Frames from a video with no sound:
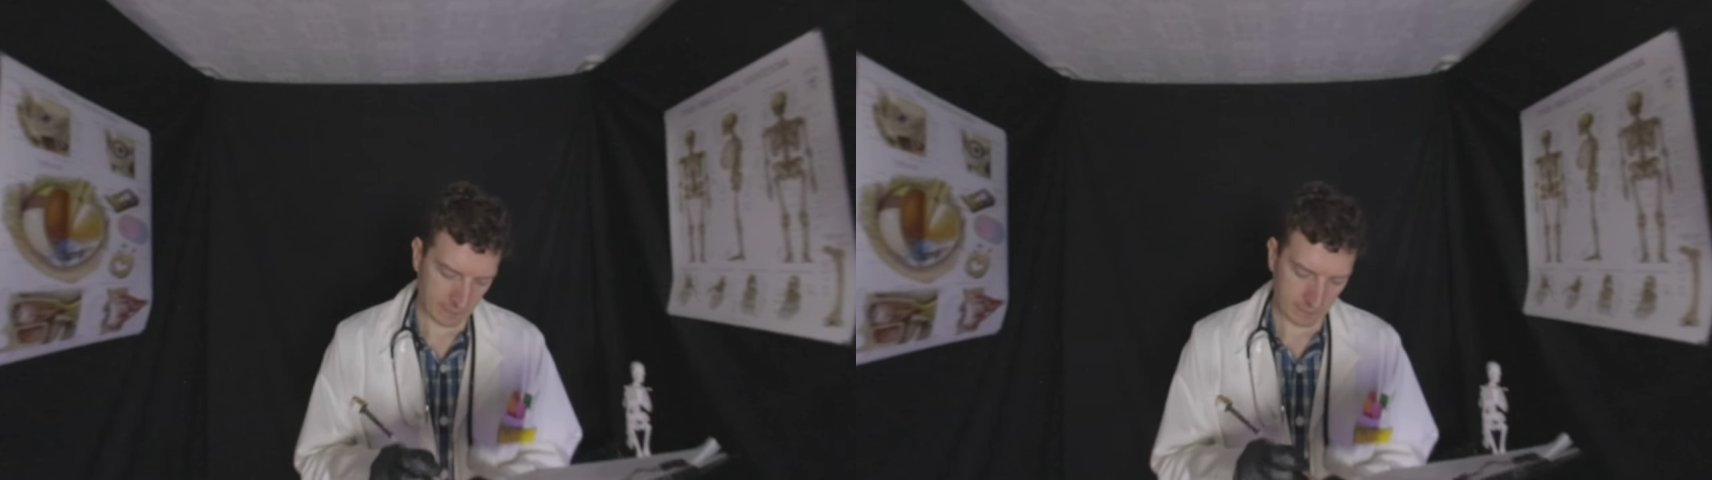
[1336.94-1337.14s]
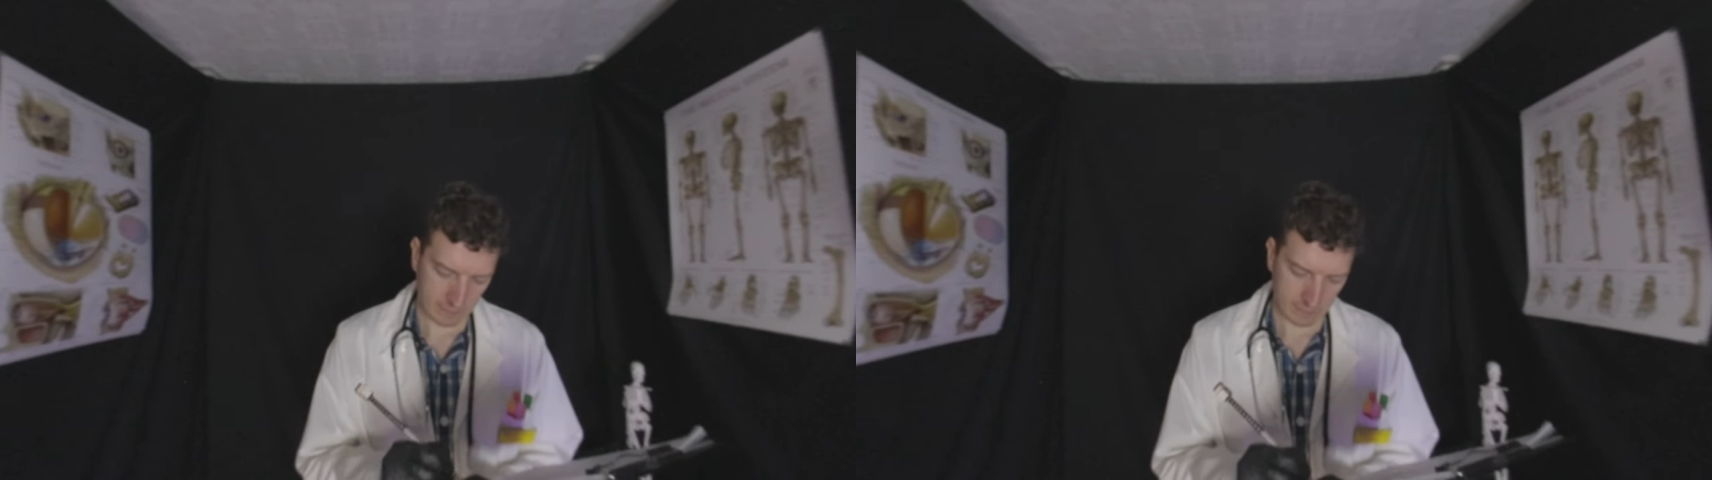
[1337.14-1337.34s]

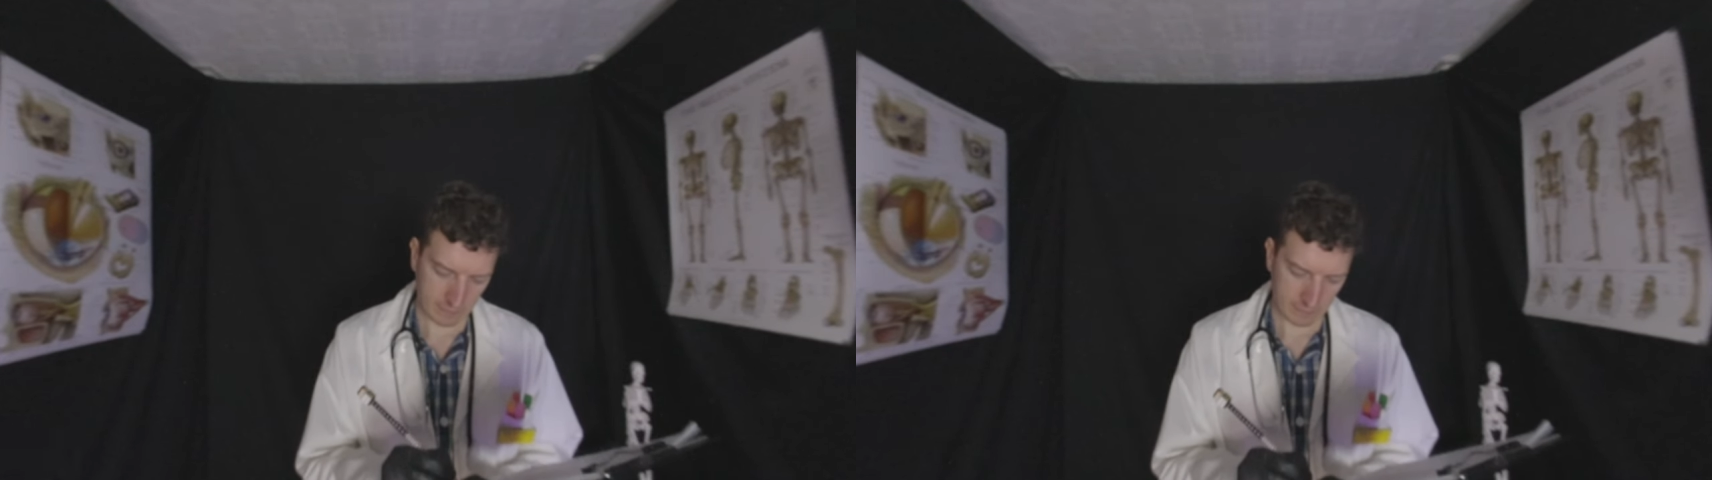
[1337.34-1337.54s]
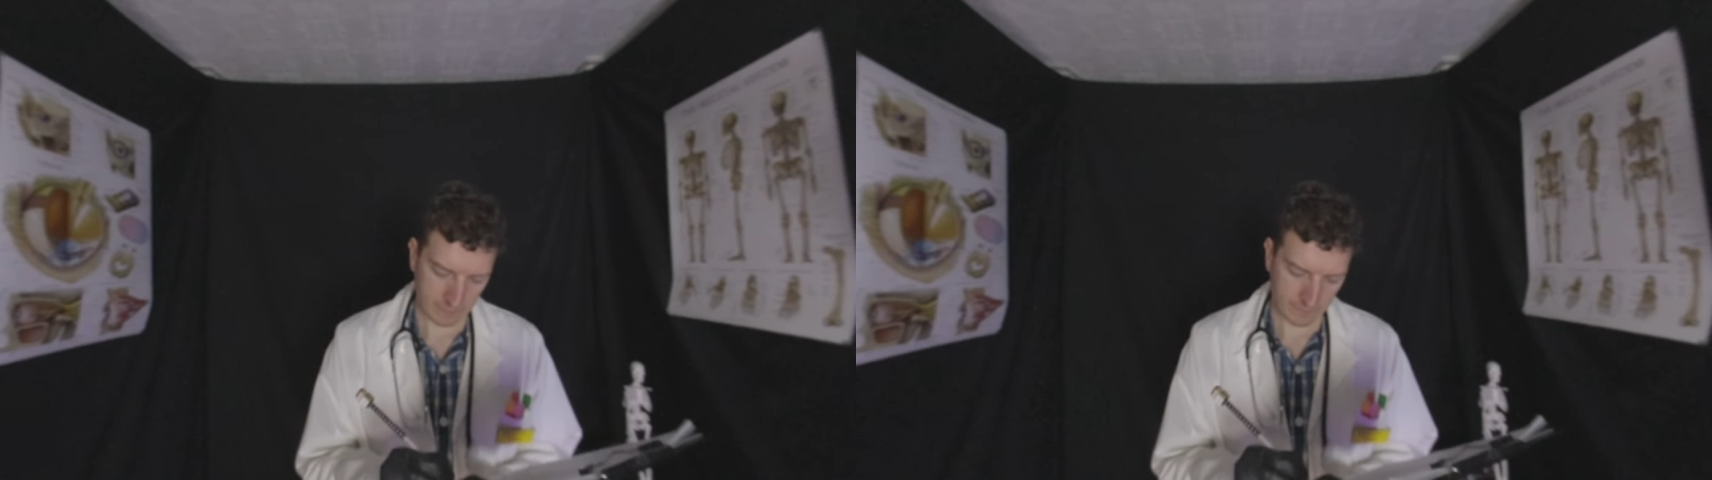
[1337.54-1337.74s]

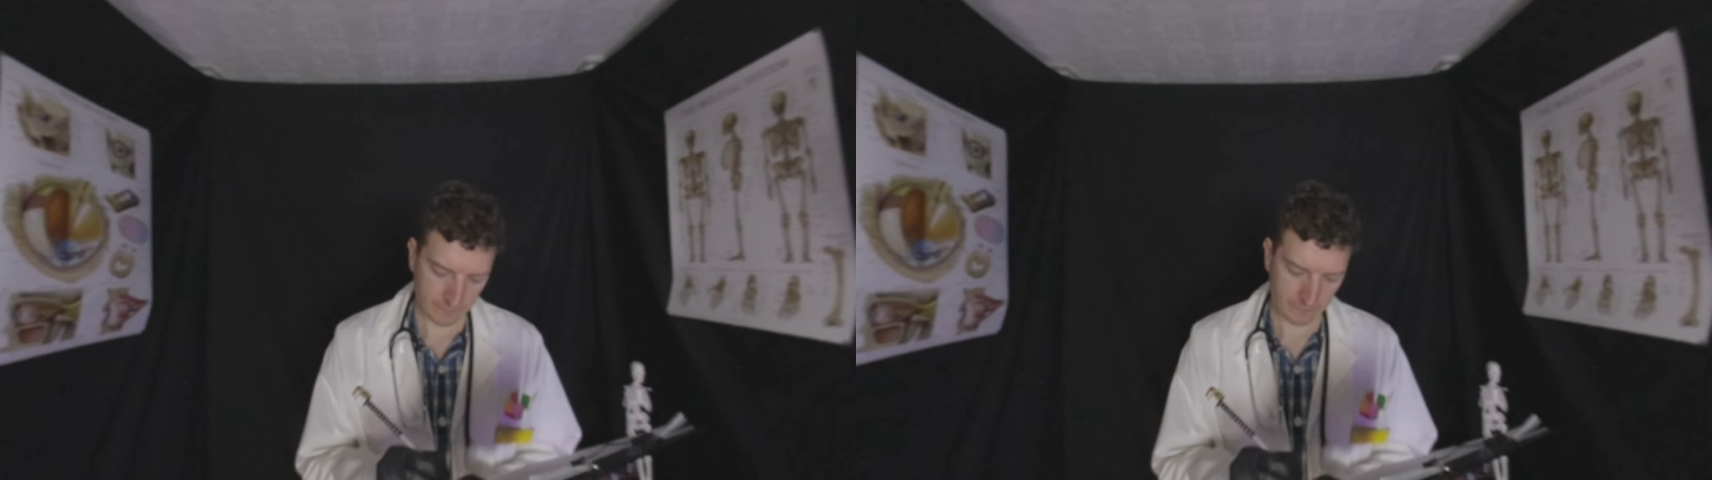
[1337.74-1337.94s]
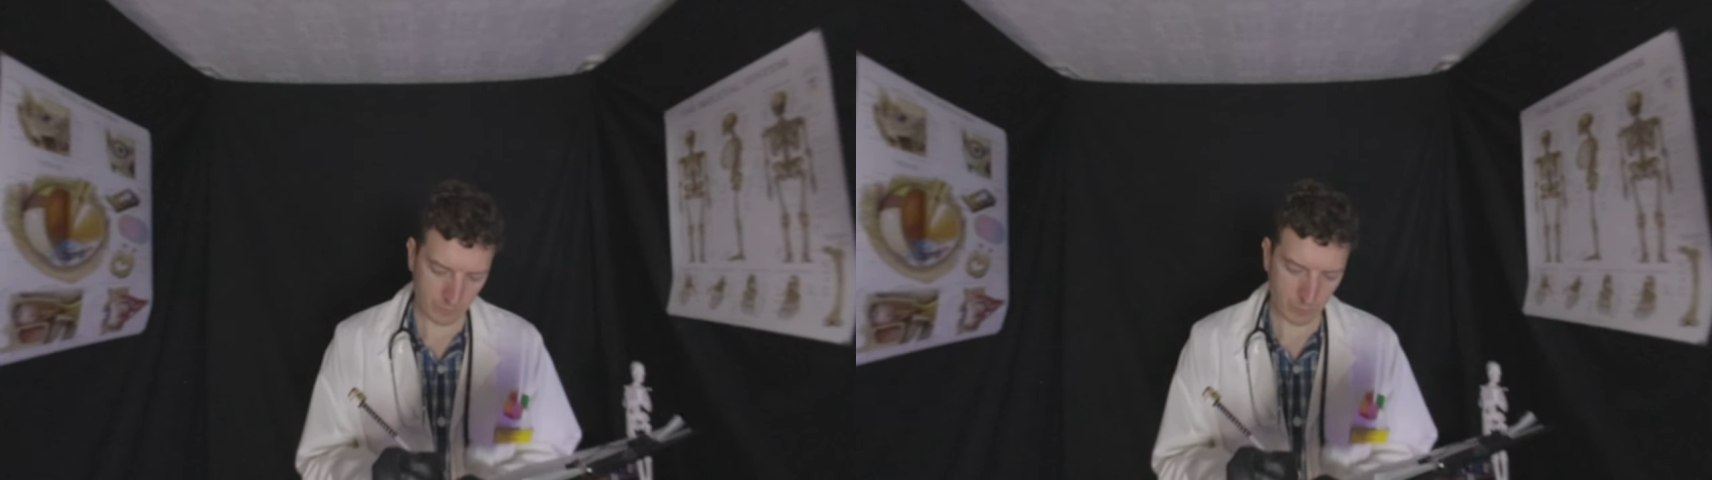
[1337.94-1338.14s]
And
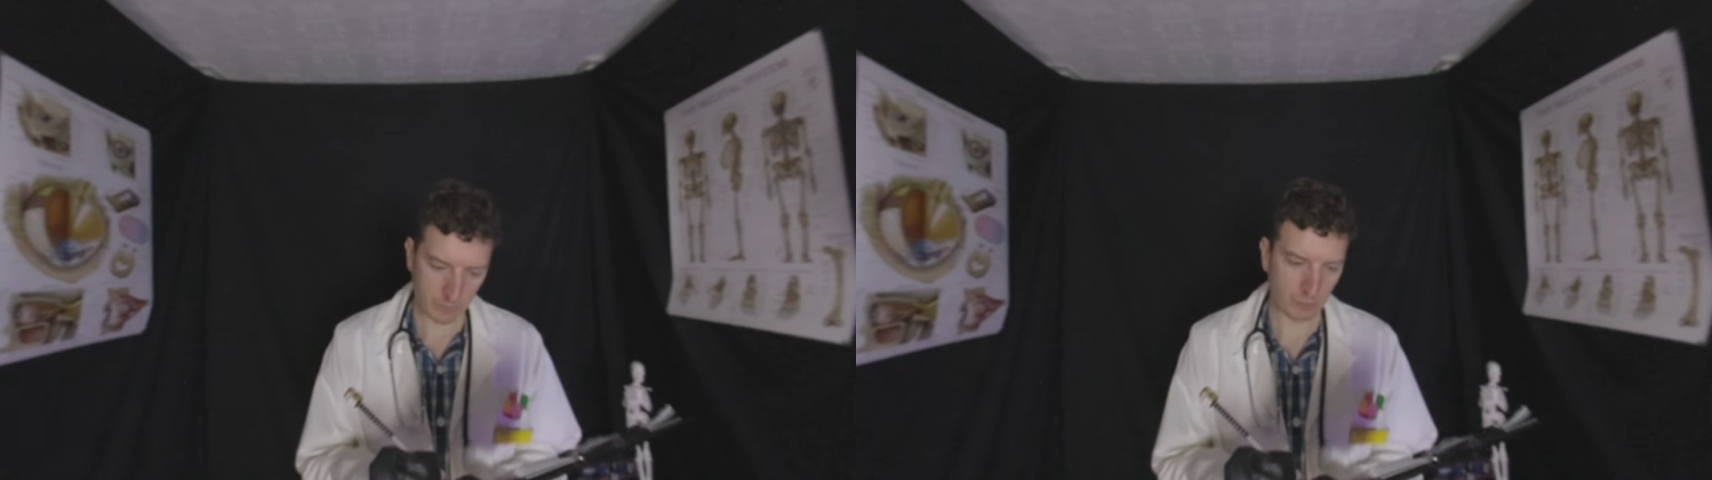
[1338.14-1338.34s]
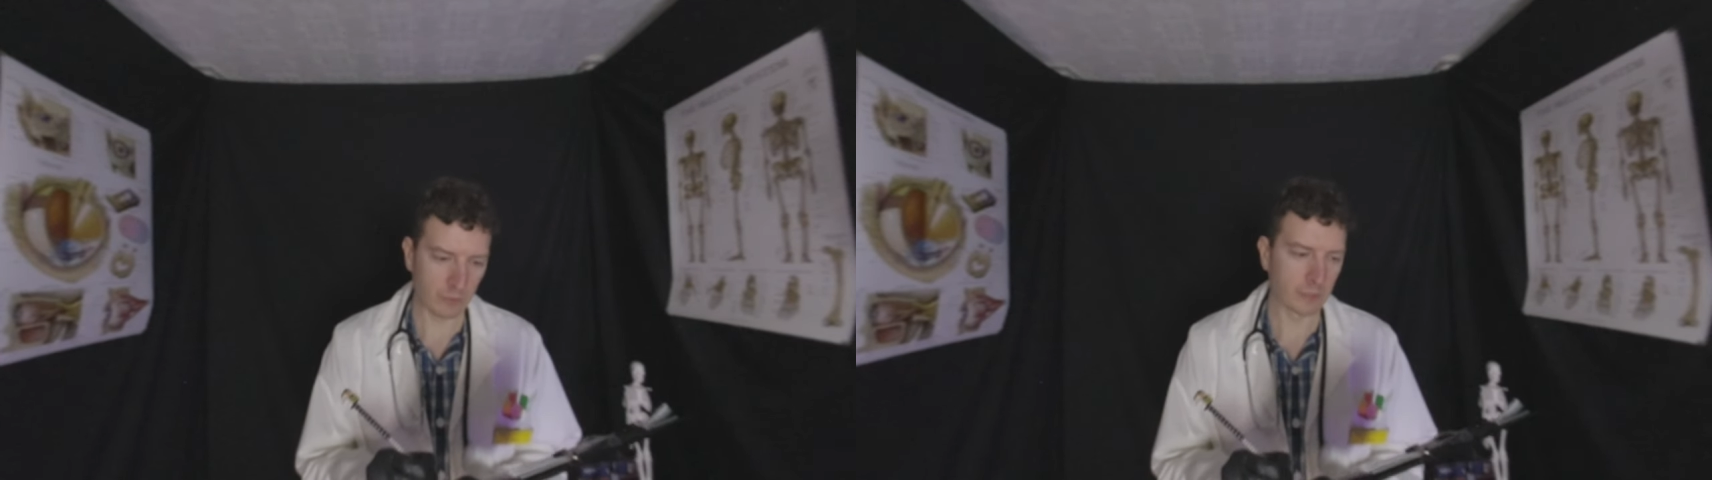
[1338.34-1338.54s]
we'll
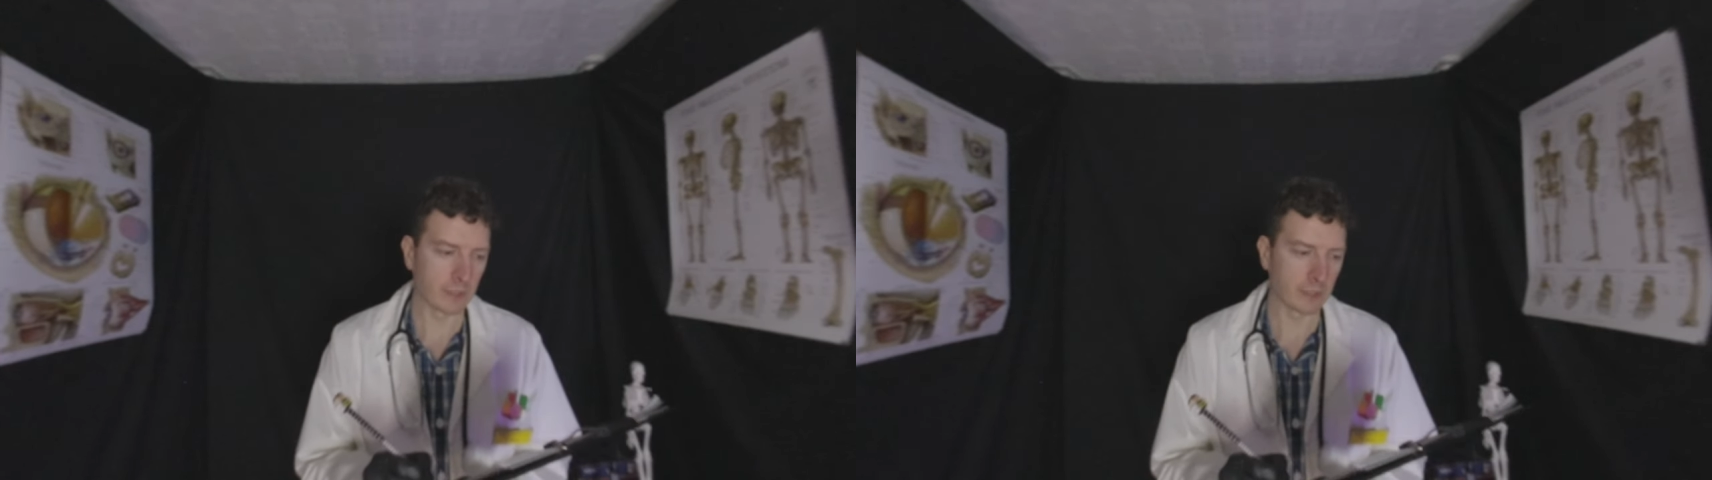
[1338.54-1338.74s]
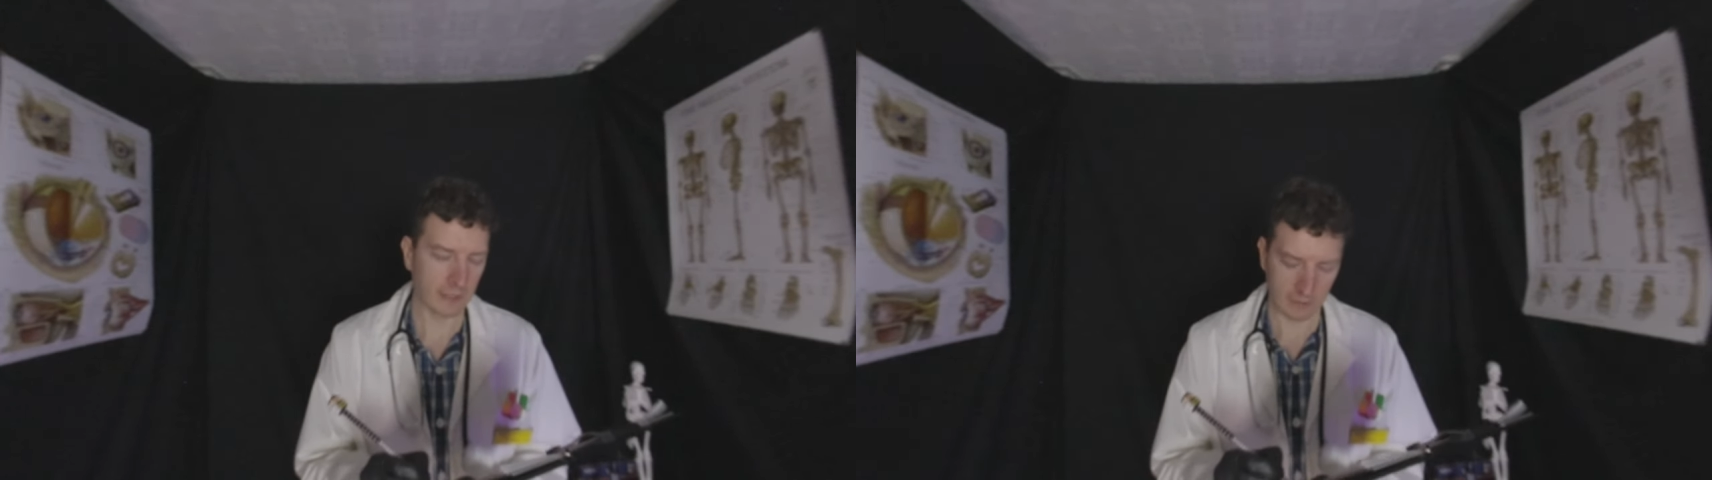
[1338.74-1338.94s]
book you in
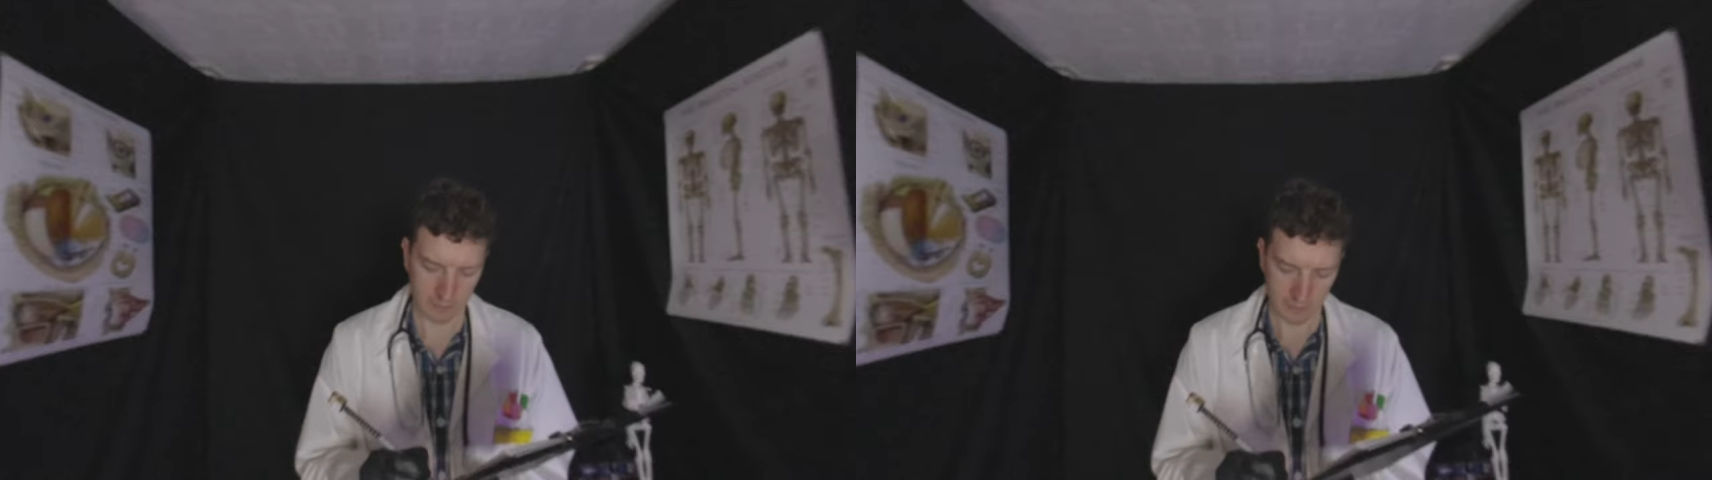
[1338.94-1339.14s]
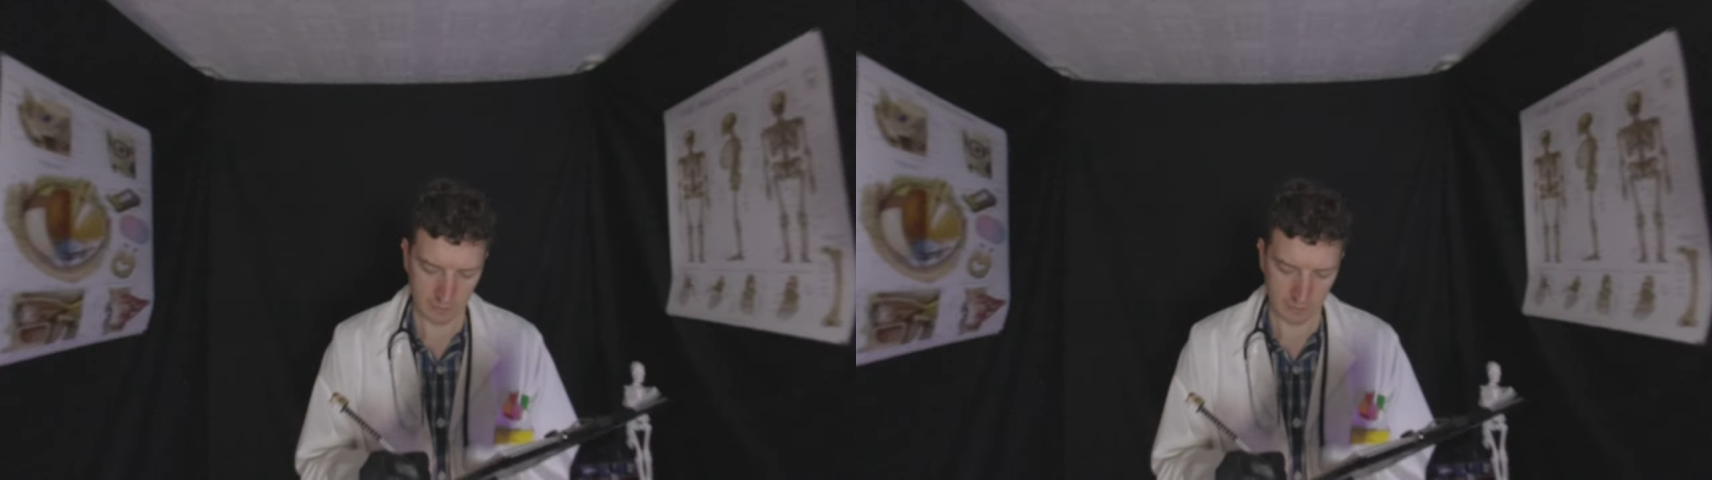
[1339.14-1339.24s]
again